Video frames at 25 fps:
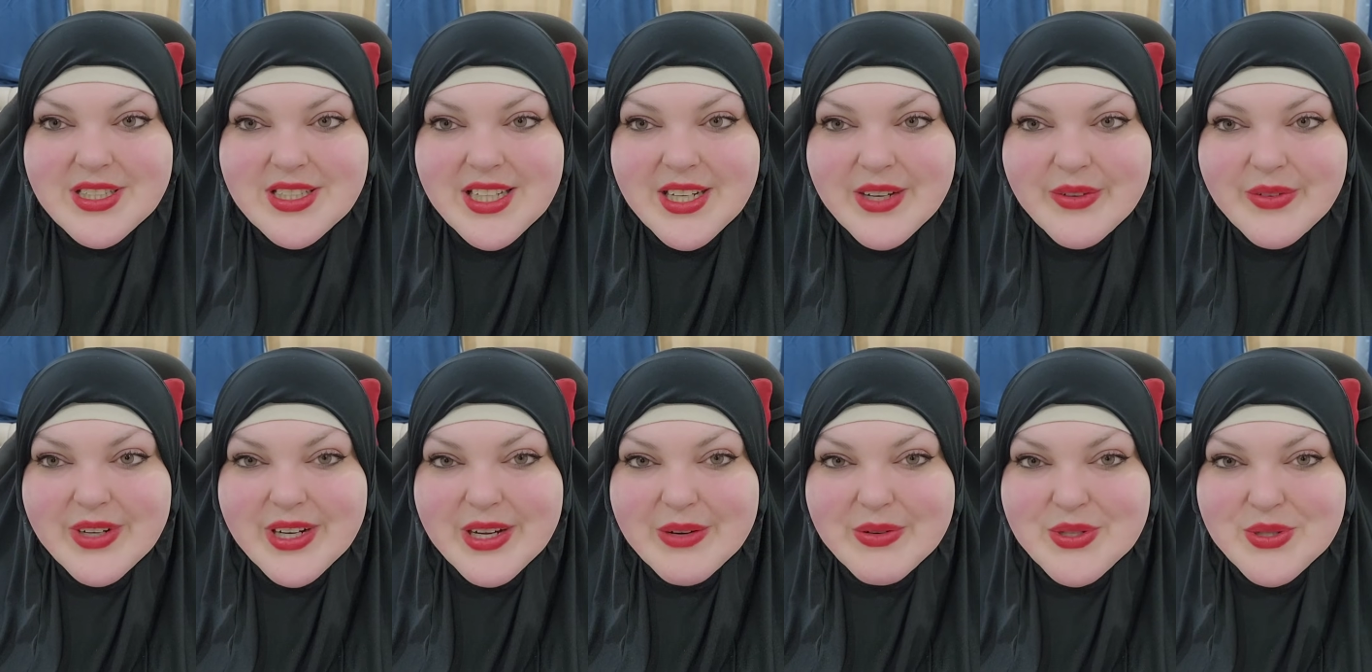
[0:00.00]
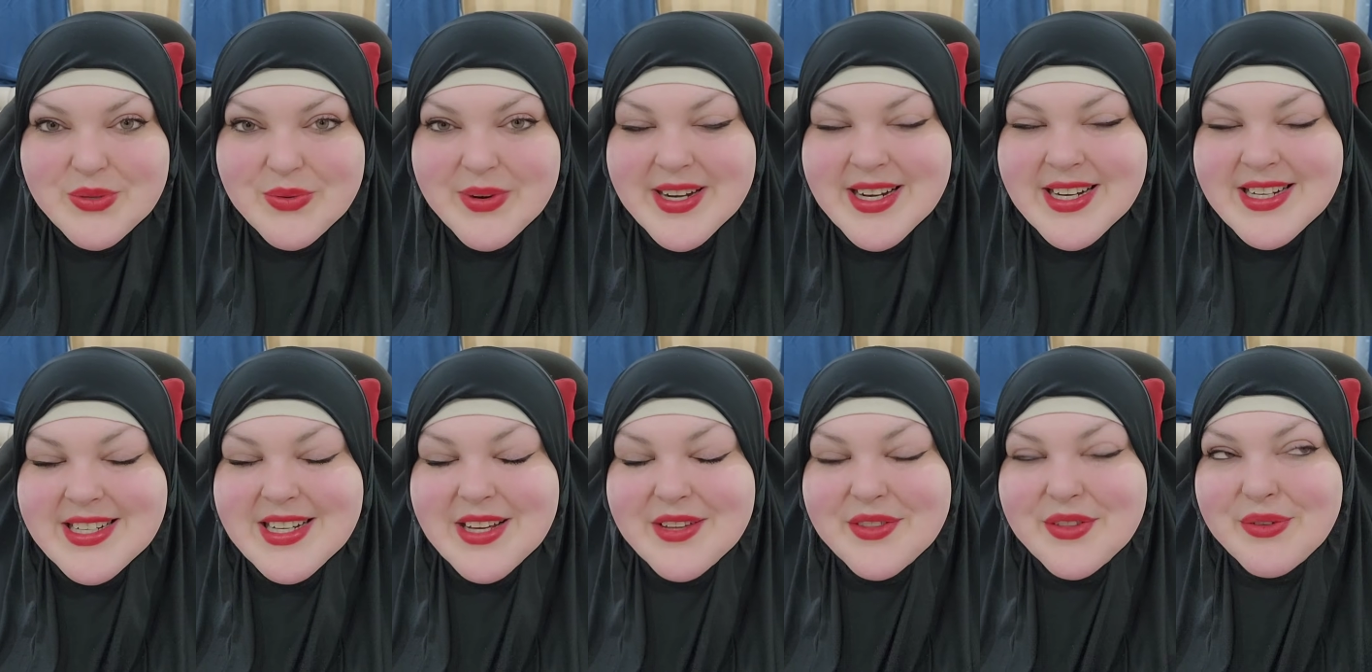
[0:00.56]
Like when I was
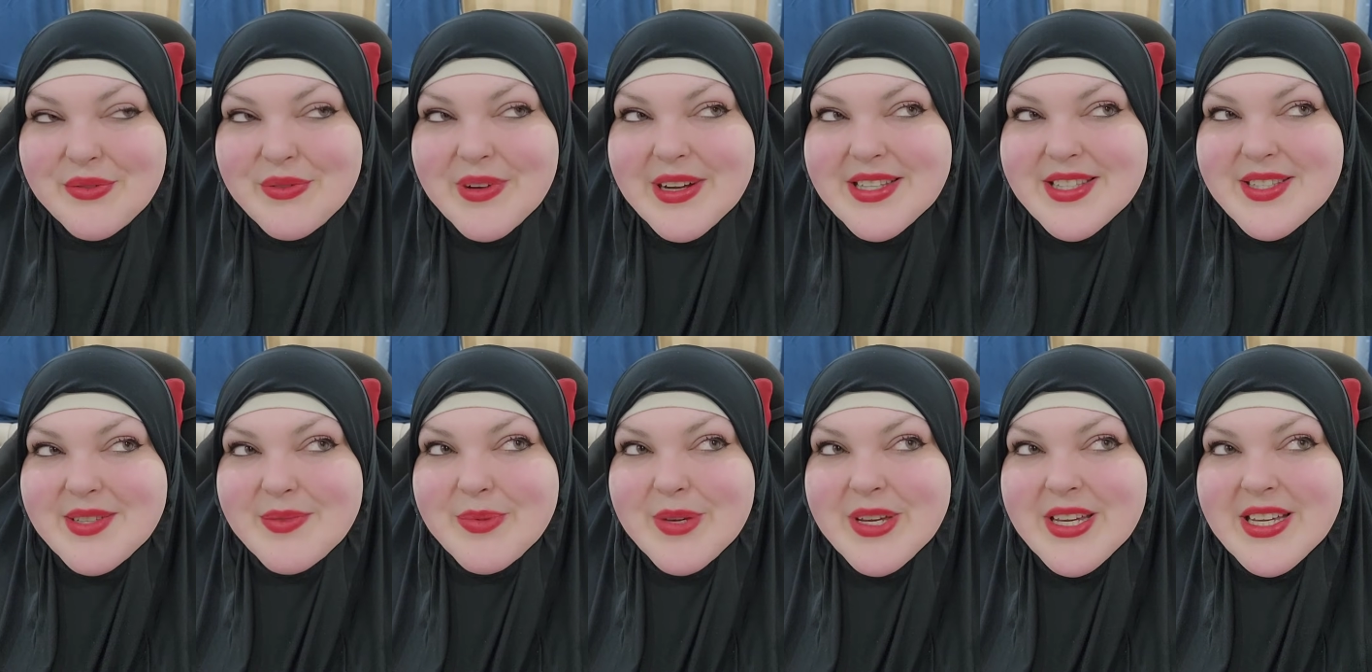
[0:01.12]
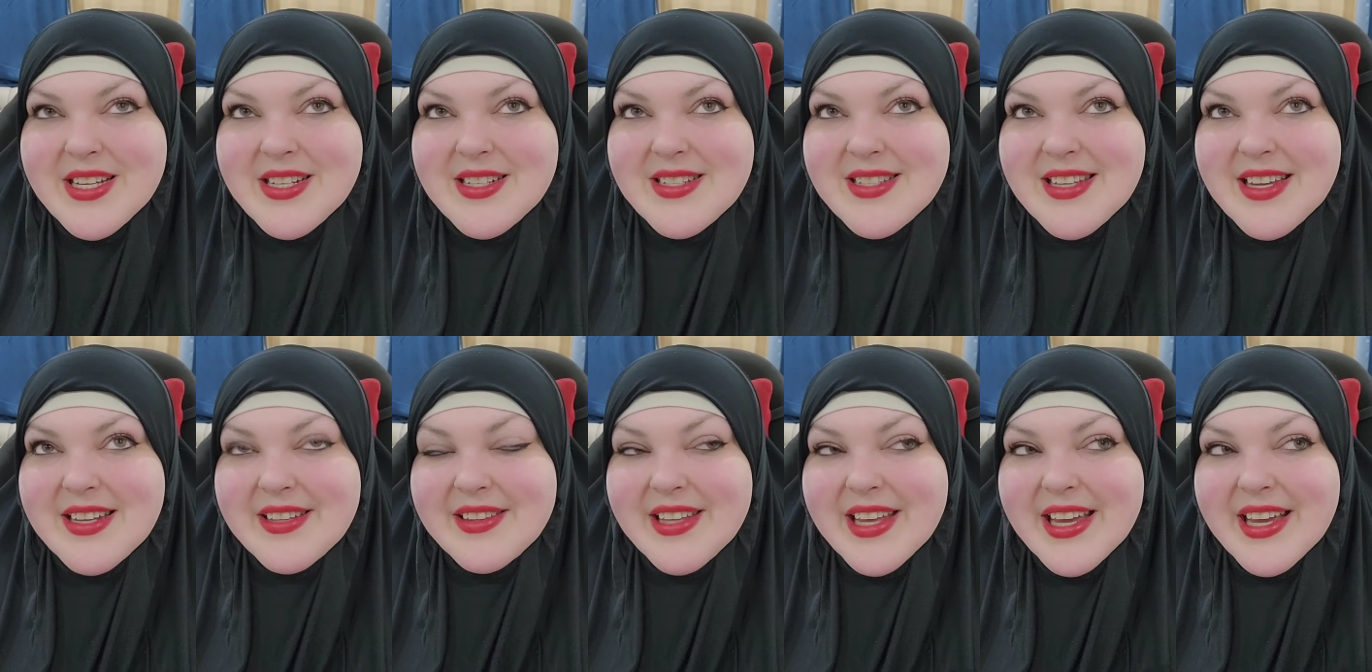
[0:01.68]
writing down the recipes
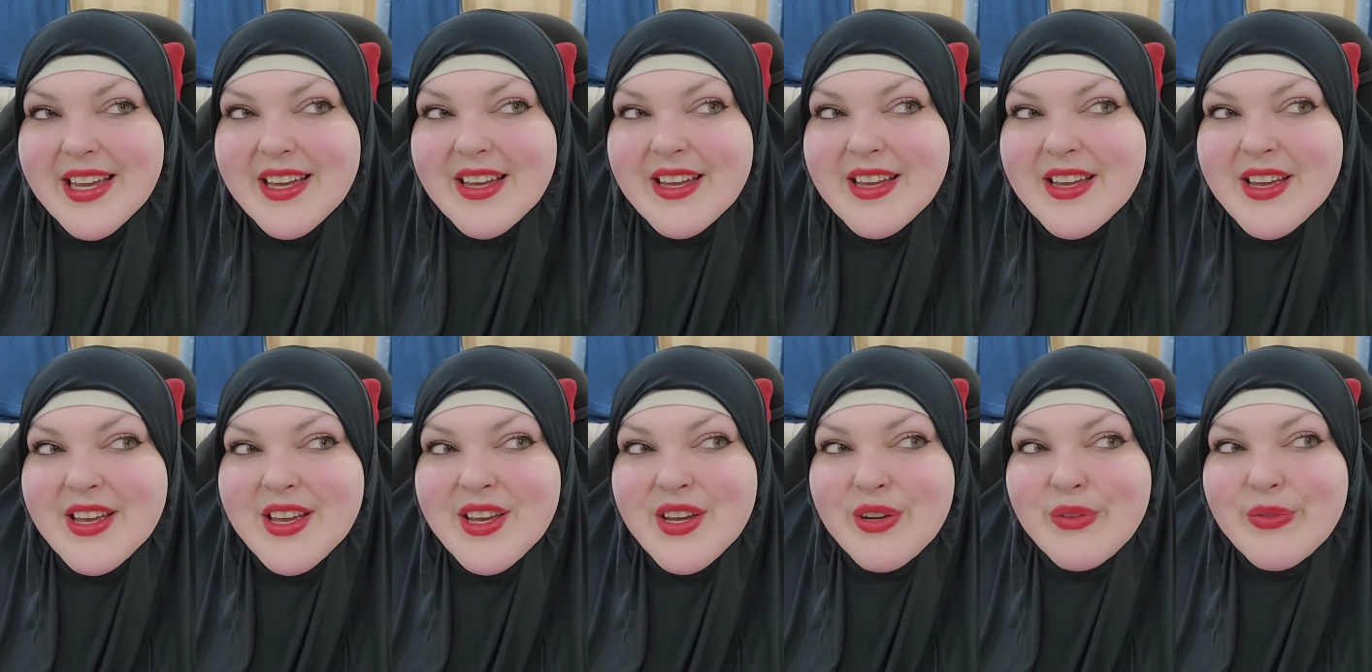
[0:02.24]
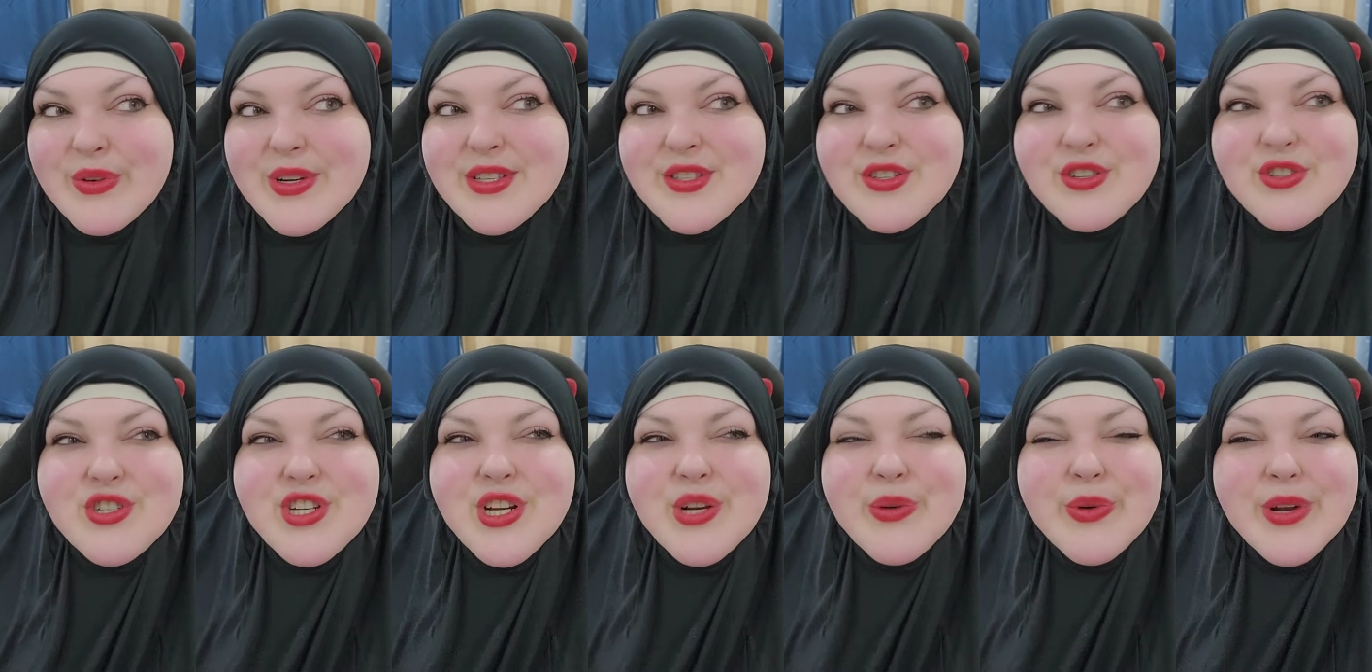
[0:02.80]
and like
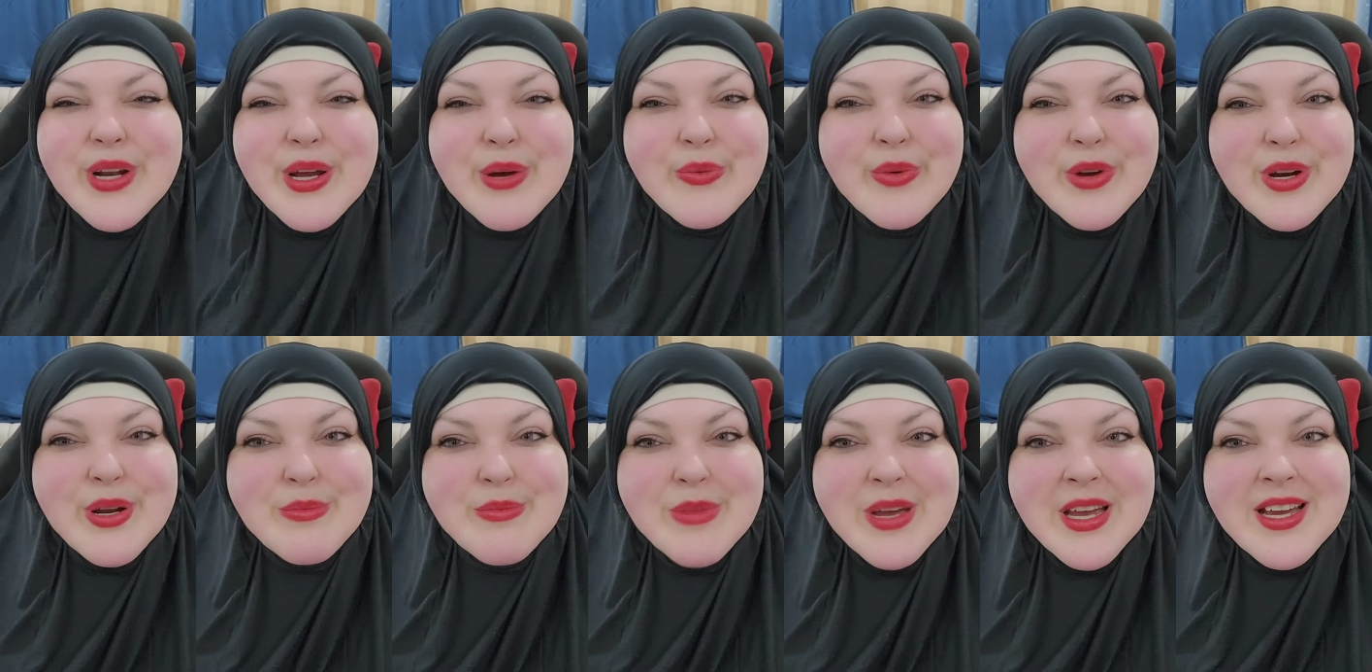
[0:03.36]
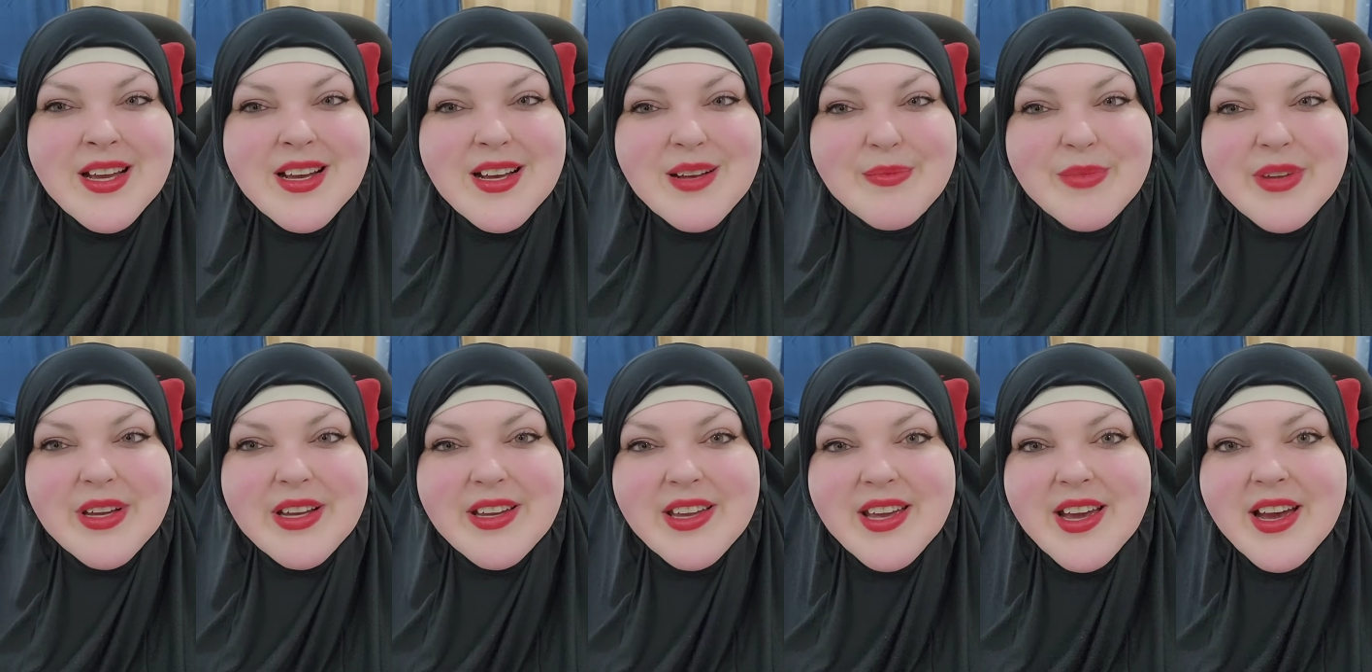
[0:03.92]
researching what I want to make, I'm
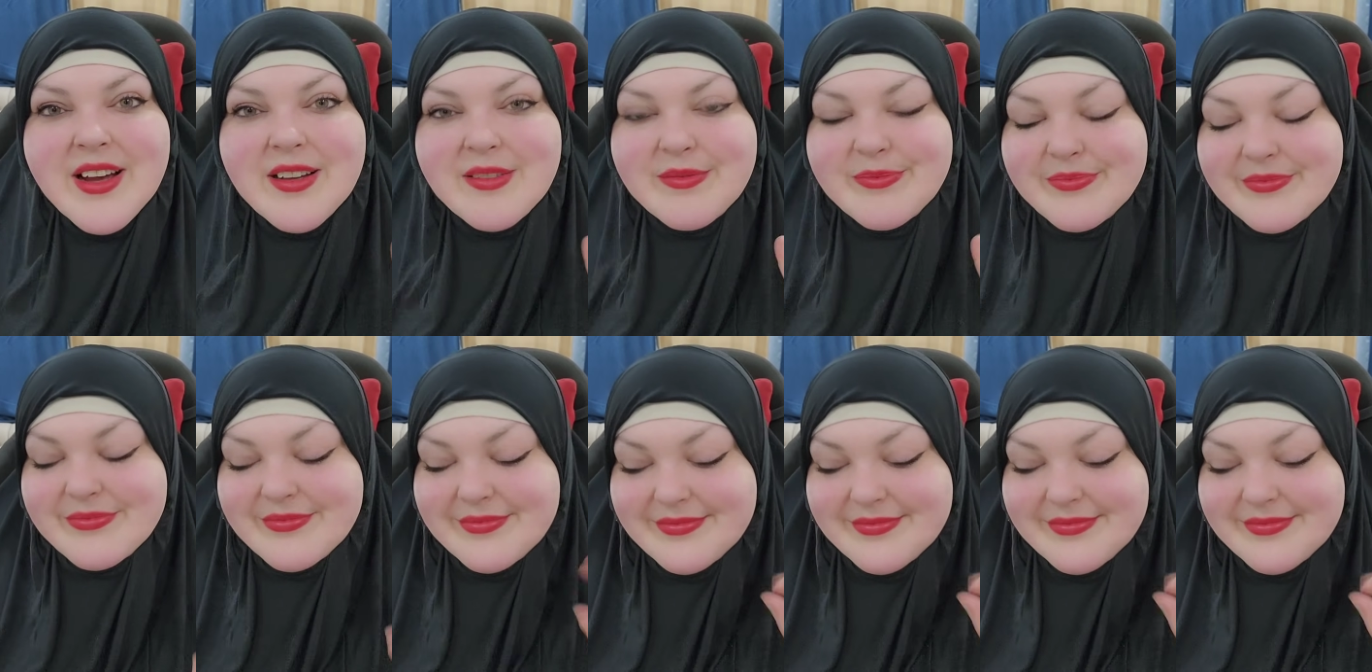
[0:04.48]
like, yeah,